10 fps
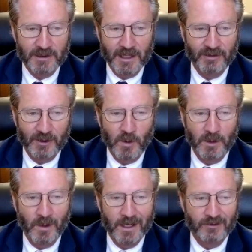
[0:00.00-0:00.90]
And I think
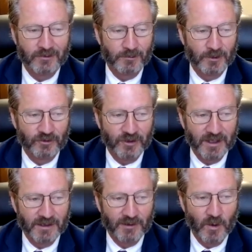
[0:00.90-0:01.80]
one way is
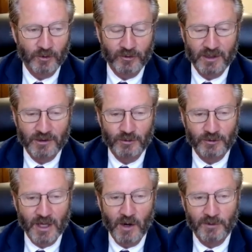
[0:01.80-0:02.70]
rescinding, of course,
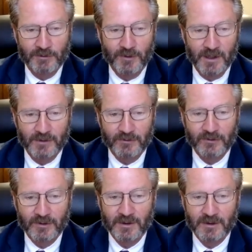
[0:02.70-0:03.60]
unused COVID funds,
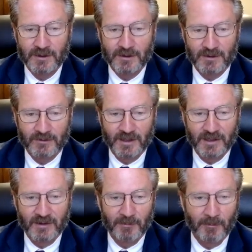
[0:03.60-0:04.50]

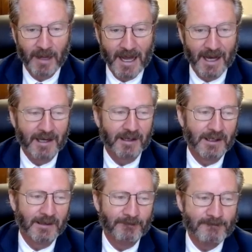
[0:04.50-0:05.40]
sending them back.
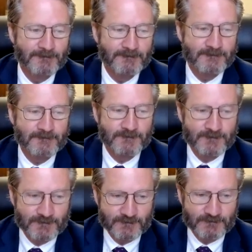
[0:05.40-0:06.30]

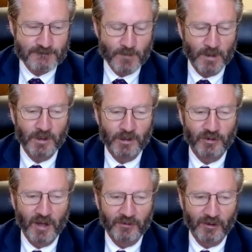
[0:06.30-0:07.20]
What are your
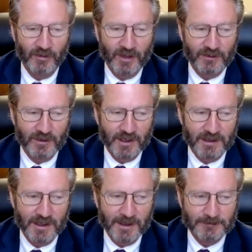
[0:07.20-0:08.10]
thoughts on things like
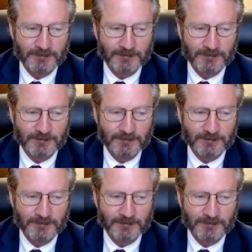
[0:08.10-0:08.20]
that?